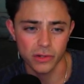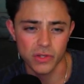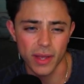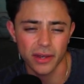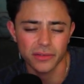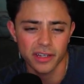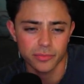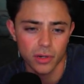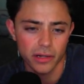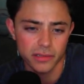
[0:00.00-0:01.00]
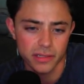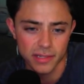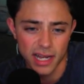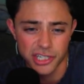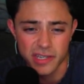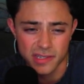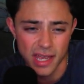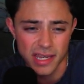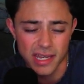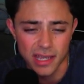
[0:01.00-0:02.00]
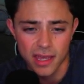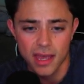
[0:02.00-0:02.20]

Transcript: So handle dev product, it's actually sending